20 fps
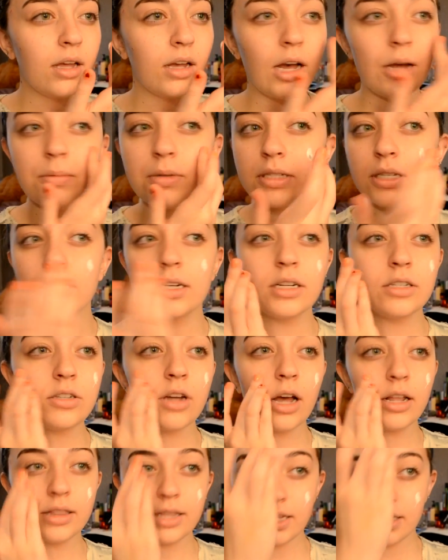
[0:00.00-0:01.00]
I'm just gonna
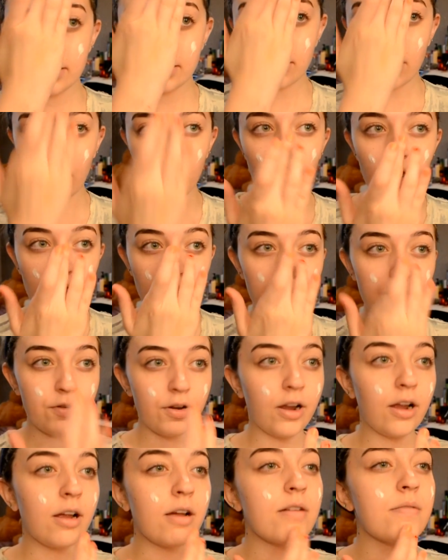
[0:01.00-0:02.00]
dot this all
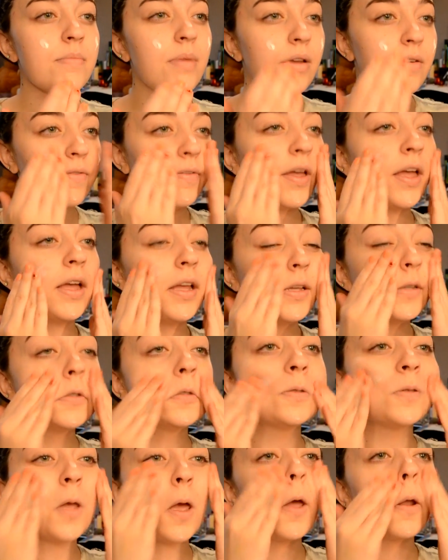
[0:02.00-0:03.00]
over my face,
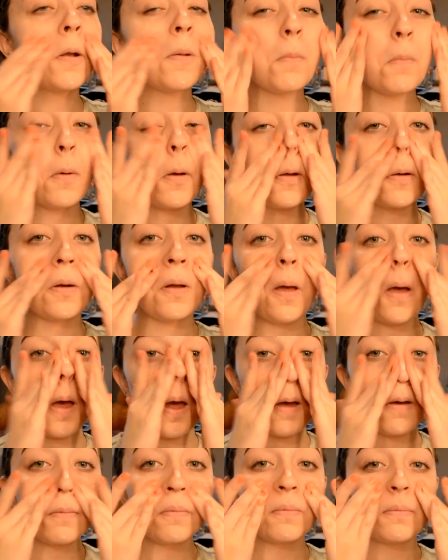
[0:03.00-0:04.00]
and I'm gonna